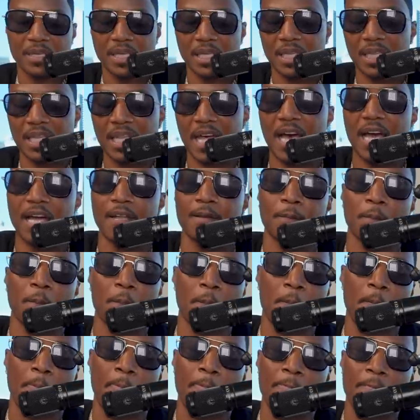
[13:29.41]
me a lot
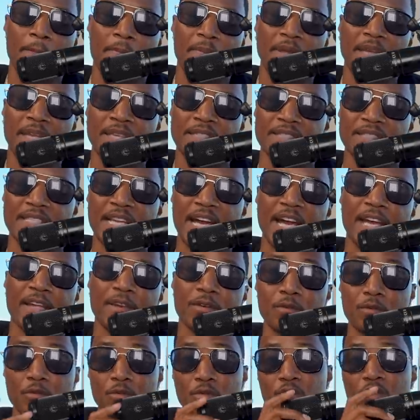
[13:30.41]
is
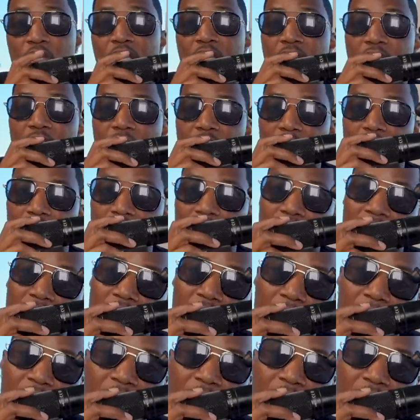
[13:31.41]
that reading. You know